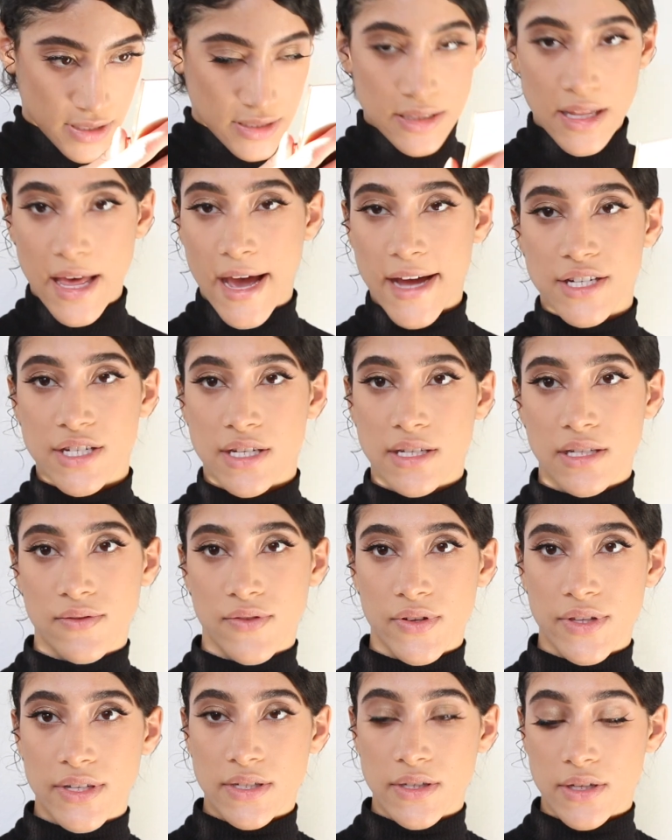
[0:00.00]
lashes
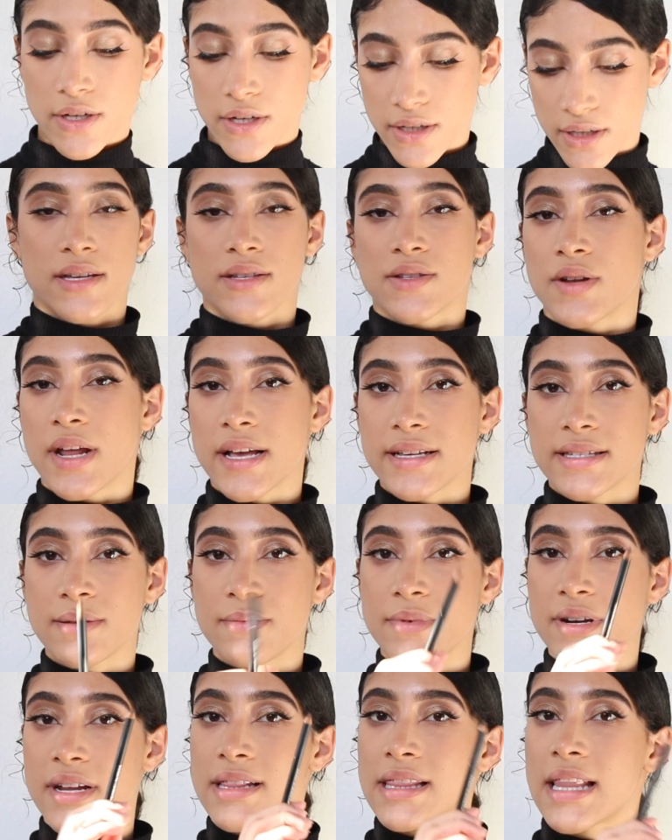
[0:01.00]
for this look. So next I'm
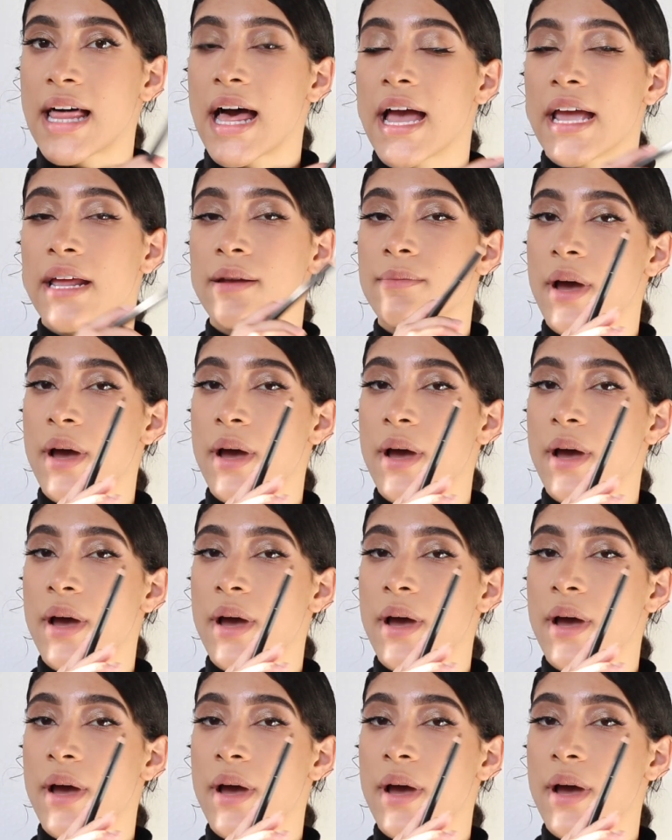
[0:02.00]
gonna line